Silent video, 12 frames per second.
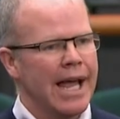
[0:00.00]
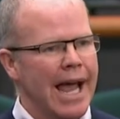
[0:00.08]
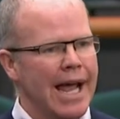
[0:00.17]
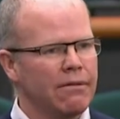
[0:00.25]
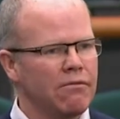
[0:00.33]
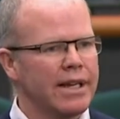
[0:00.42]

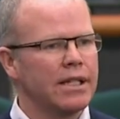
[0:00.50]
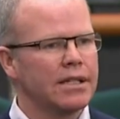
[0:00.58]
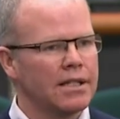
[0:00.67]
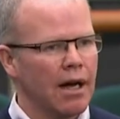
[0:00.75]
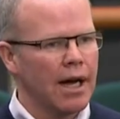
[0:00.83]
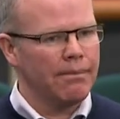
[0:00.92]
in real
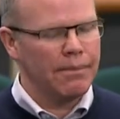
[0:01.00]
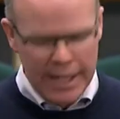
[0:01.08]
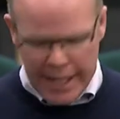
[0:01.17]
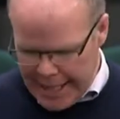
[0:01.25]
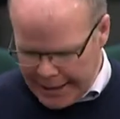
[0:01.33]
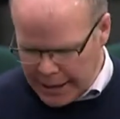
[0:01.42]
time
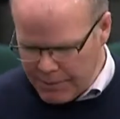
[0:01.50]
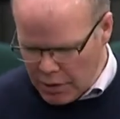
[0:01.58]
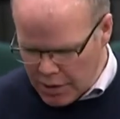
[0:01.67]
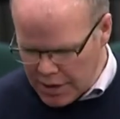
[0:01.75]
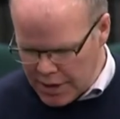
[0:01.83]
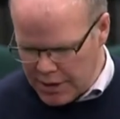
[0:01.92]
in
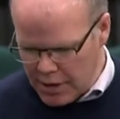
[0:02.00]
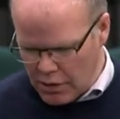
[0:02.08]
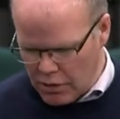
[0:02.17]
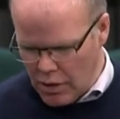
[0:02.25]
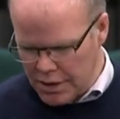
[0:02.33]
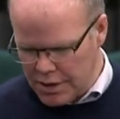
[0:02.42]
communities
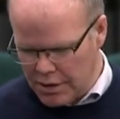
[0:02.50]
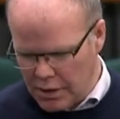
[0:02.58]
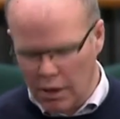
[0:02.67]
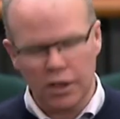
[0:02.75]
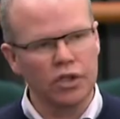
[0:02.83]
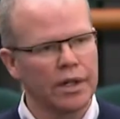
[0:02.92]
across the
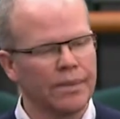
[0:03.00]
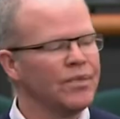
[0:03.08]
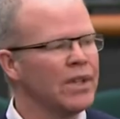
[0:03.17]
country.